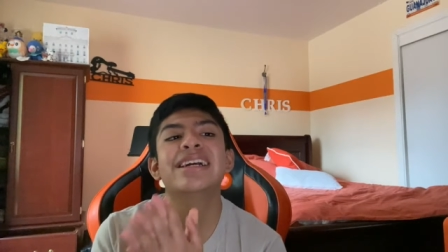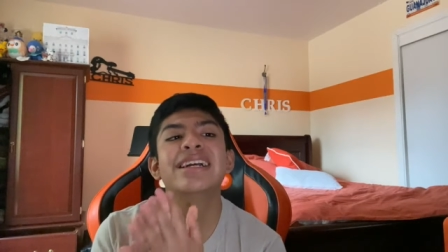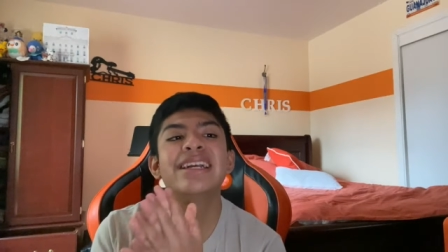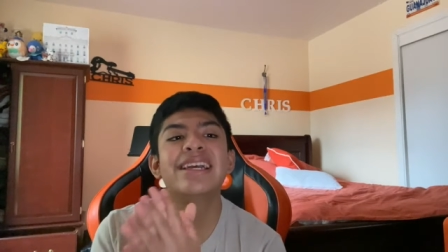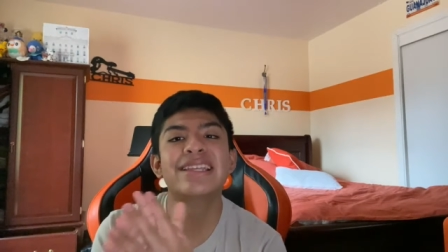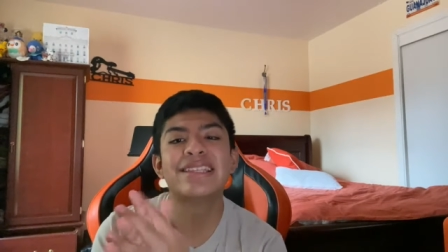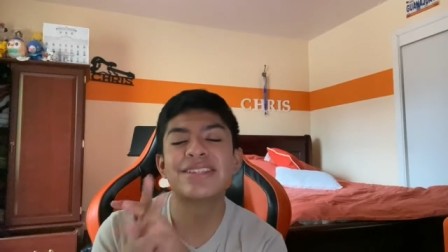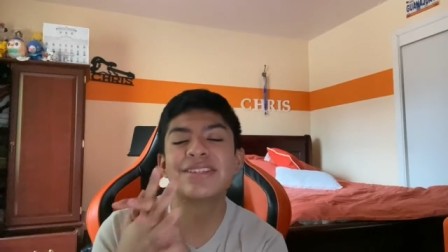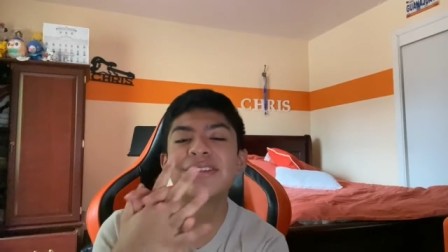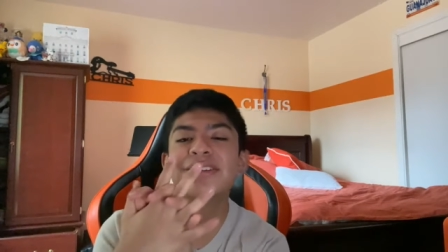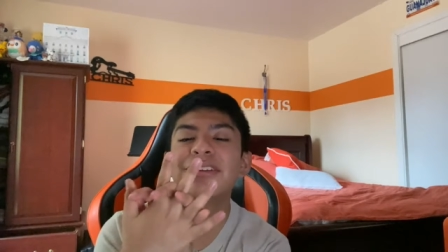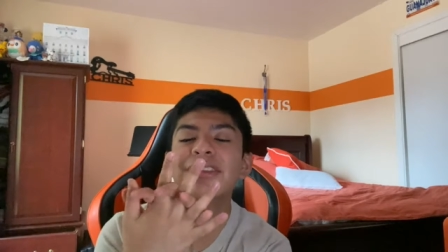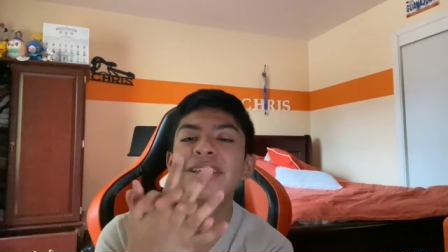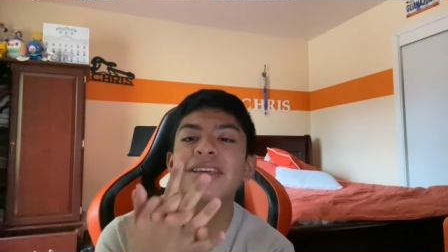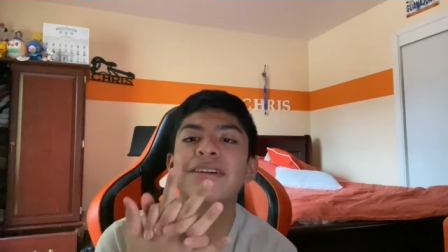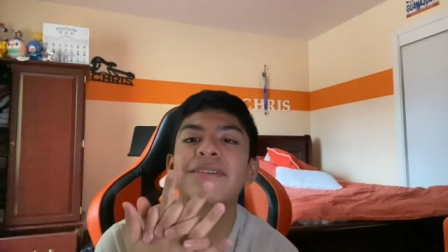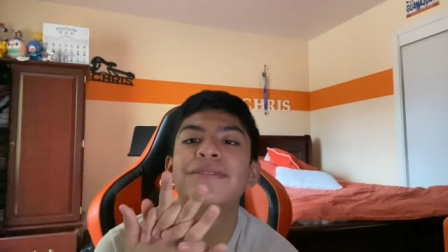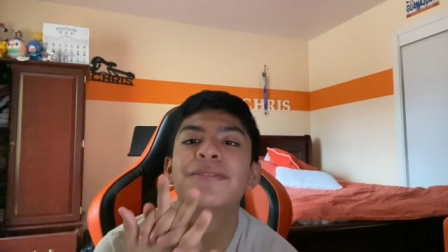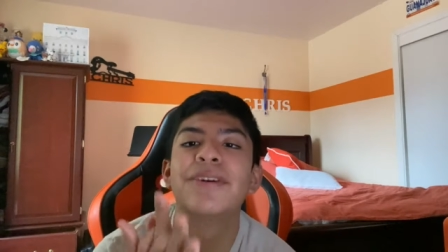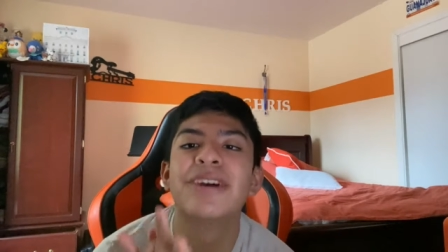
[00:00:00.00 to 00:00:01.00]
It's literally
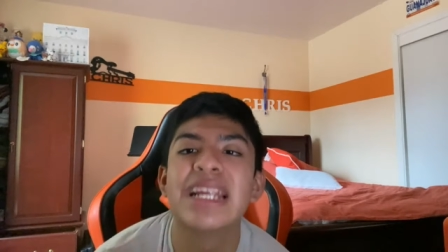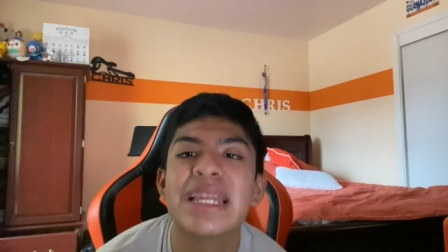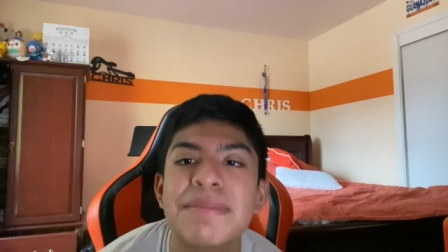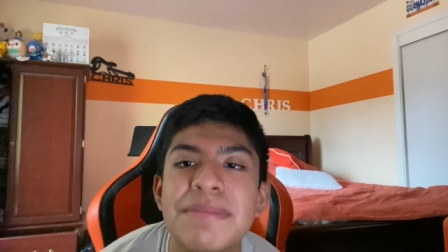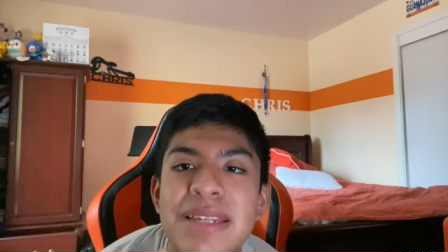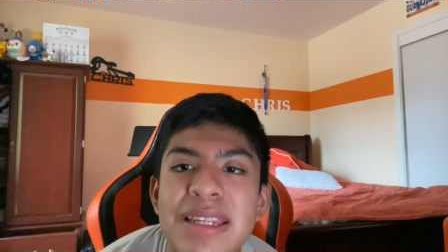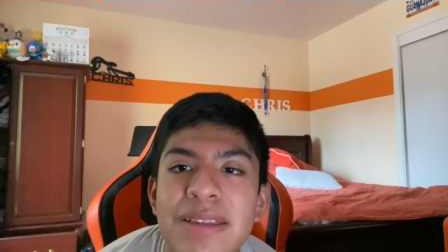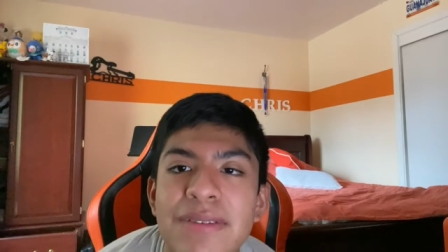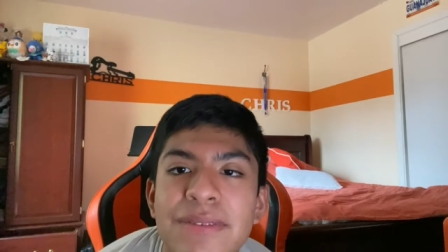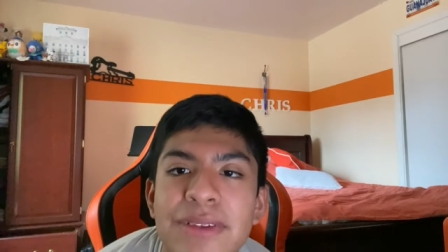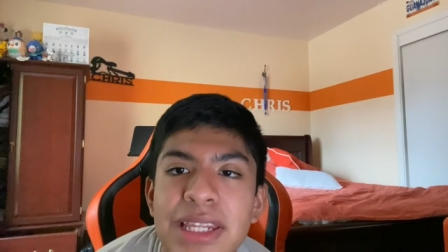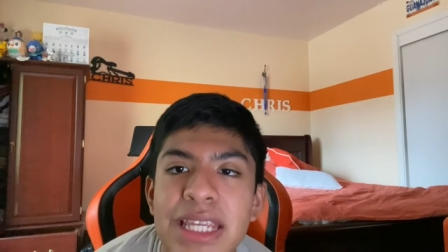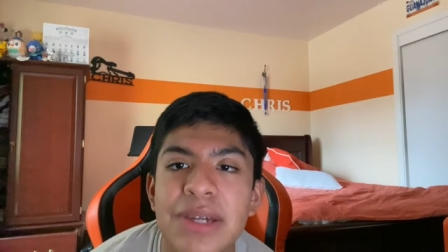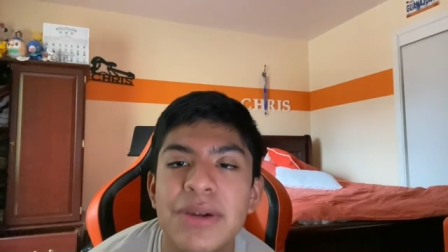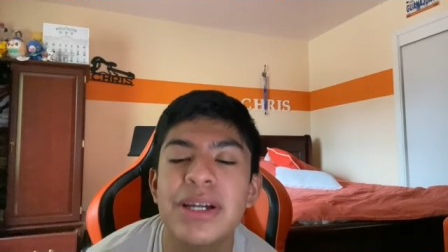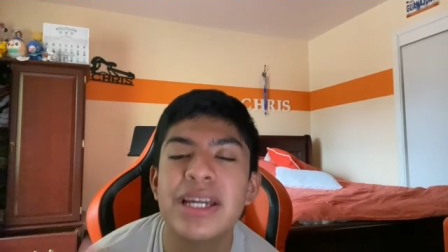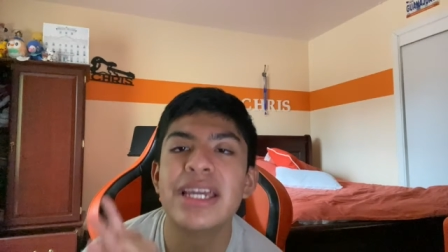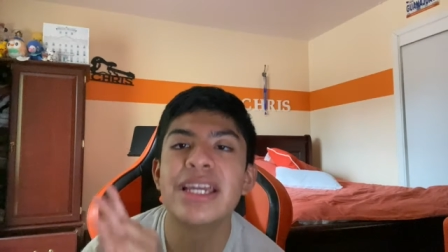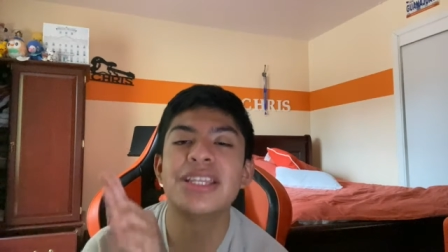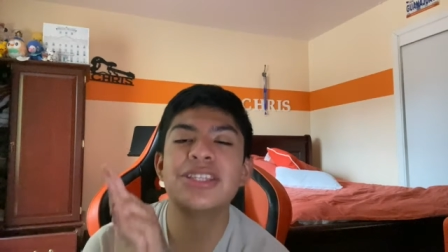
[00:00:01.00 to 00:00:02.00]
a 40 minute
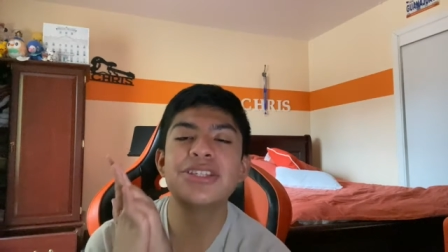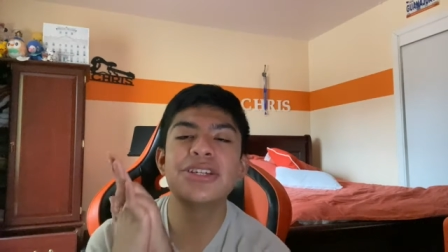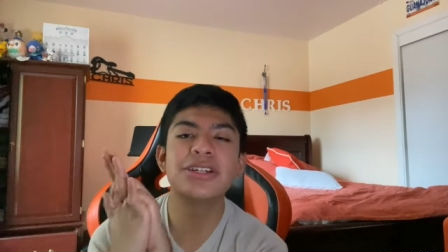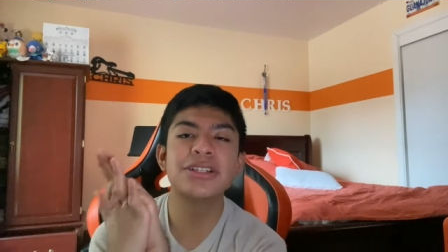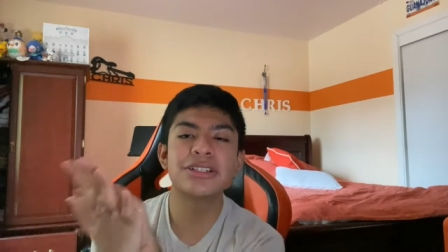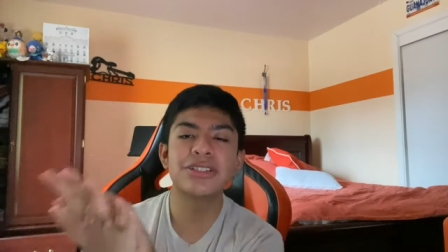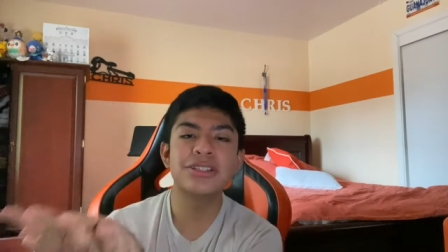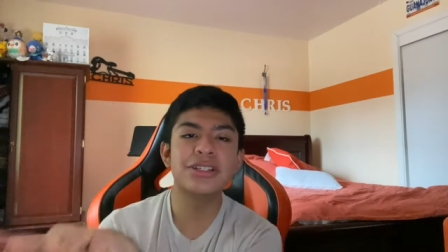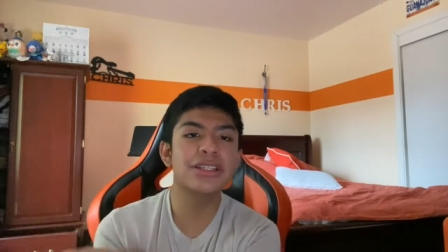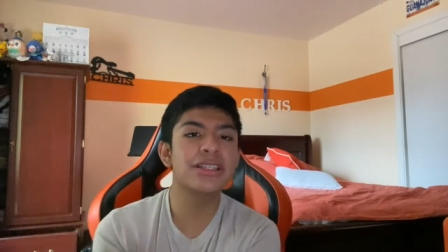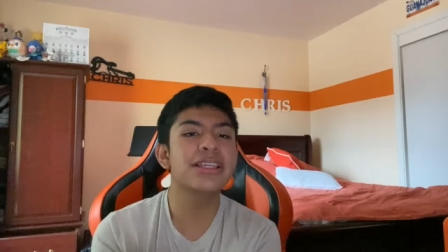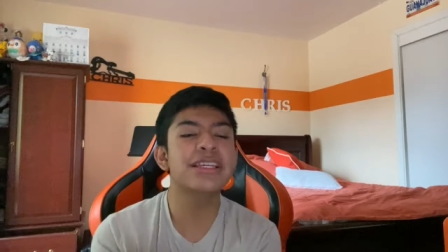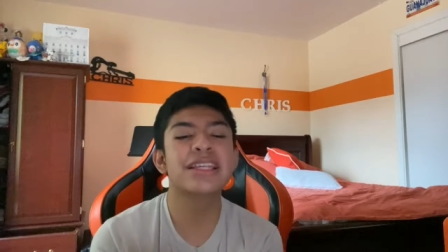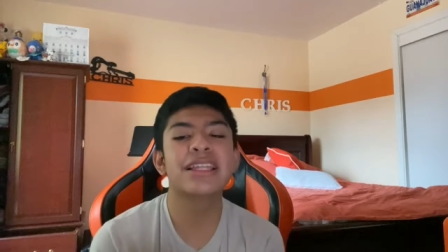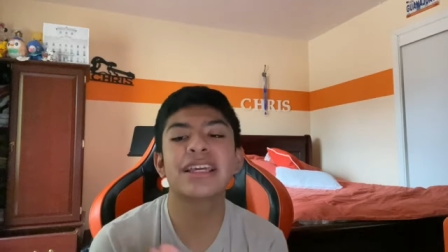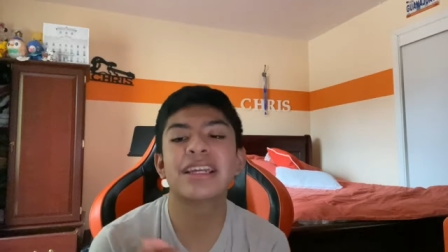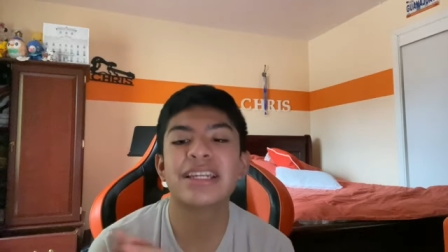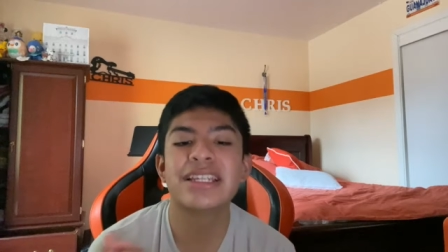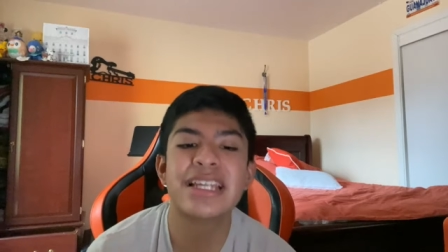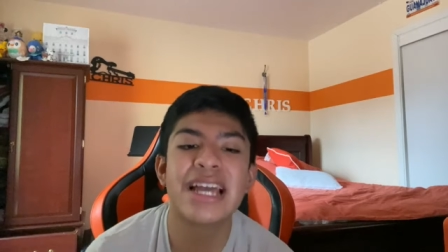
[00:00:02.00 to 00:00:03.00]
video. It took literally
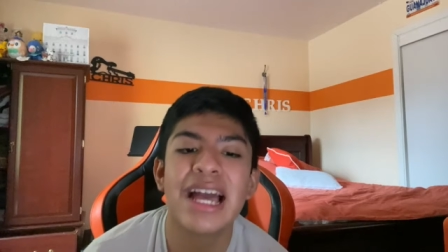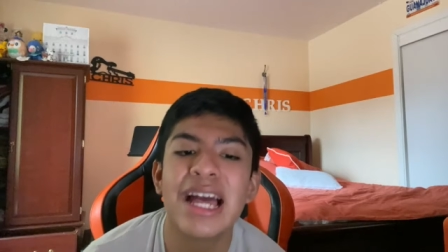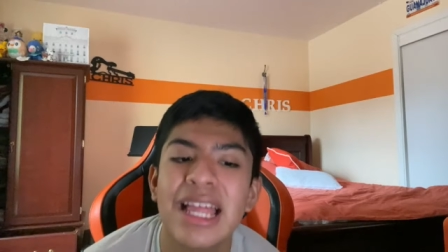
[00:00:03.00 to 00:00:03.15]
like an,